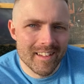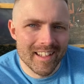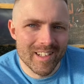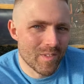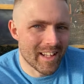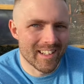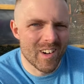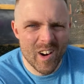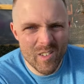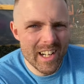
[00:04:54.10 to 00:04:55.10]
in the fact that
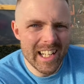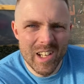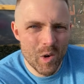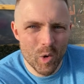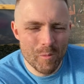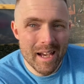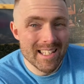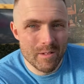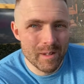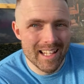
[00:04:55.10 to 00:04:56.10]
there are really cool,
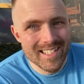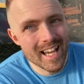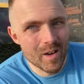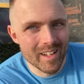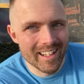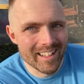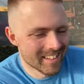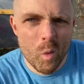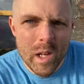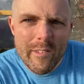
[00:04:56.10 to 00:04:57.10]
amazing plants out there.
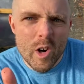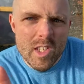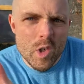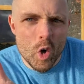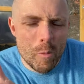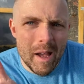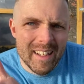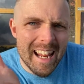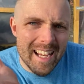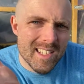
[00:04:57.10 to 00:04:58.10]
whatever I talk
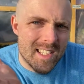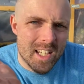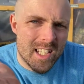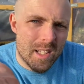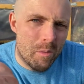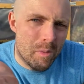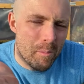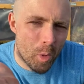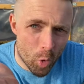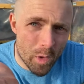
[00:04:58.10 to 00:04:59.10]
about next is going to seem a
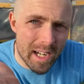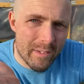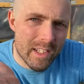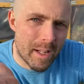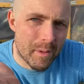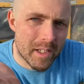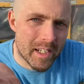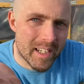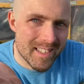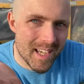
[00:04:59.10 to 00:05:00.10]
bit boring after lemon
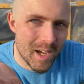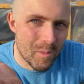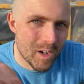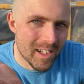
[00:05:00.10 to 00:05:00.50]
curd thyme,